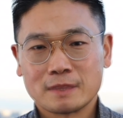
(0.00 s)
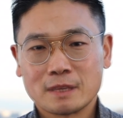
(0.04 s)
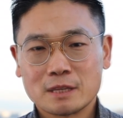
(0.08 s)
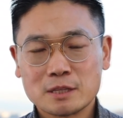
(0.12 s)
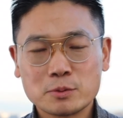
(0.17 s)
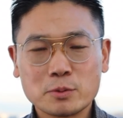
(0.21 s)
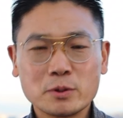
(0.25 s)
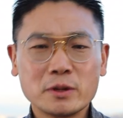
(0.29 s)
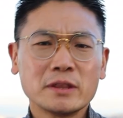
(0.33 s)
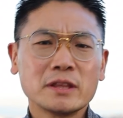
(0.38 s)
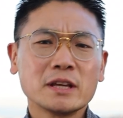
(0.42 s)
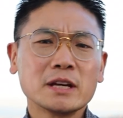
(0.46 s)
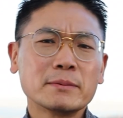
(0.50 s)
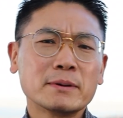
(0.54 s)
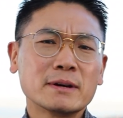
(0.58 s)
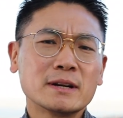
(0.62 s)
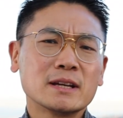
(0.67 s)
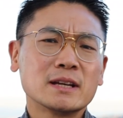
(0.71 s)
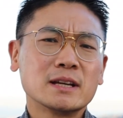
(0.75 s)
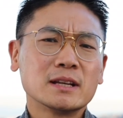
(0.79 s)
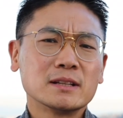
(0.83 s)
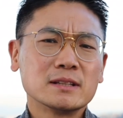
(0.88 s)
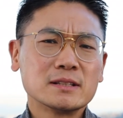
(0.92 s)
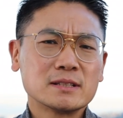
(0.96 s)
So when you think about
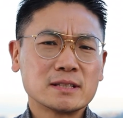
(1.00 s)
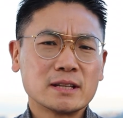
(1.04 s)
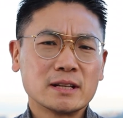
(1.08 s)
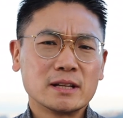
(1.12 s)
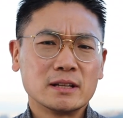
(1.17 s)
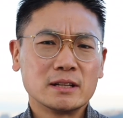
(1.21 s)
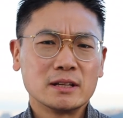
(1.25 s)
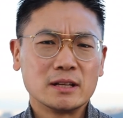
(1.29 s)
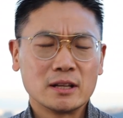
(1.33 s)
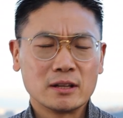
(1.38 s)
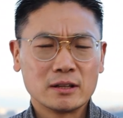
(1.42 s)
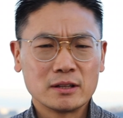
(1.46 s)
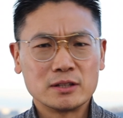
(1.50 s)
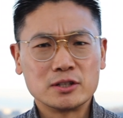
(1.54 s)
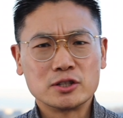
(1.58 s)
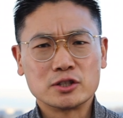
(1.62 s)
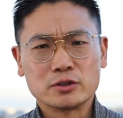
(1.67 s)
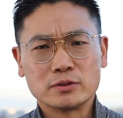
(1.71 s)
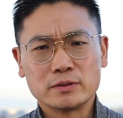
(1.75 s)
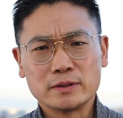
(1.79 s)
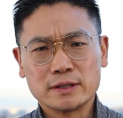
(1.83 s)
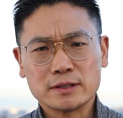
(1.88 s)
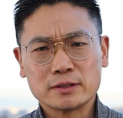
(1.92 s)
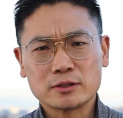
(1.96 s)
Achilles tendon
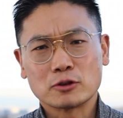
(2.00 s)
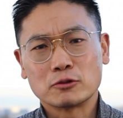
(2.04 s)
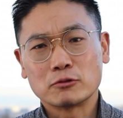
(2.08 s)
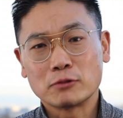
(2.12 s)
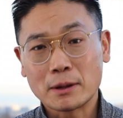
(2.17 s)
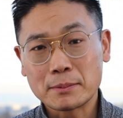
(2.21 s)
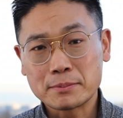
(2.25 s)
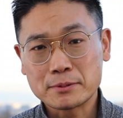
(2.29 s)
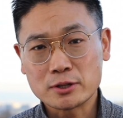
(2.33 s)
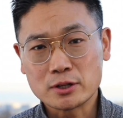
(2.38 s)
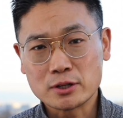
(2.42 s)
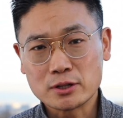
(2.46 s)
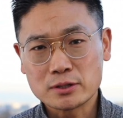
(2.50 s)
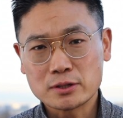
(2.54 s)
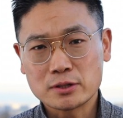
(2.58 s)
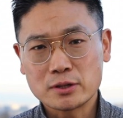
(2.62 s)
injuries or ruptures,